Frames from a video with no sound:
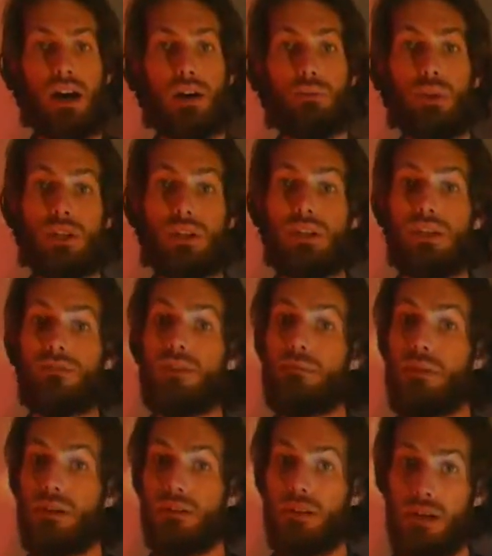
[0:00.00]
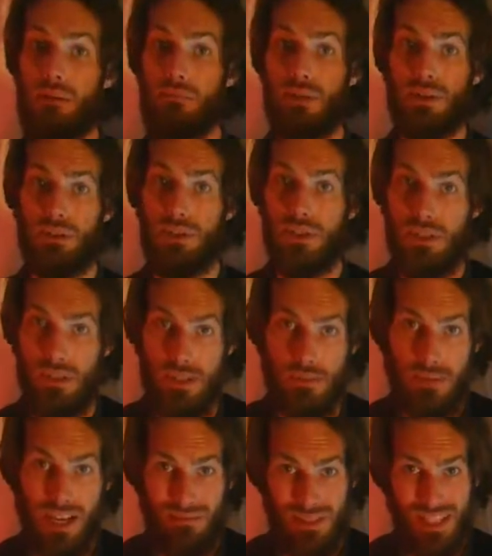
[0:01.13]
We could give them numbers, and
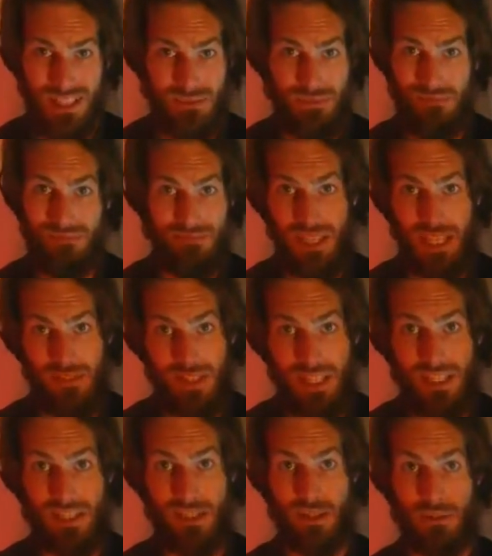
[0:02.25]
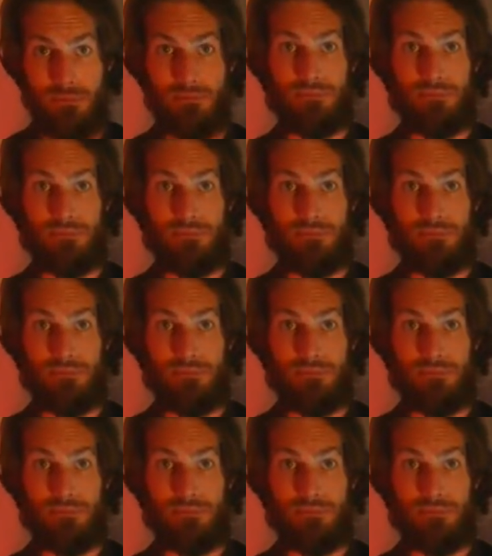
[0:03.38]
sometimes that's even easier.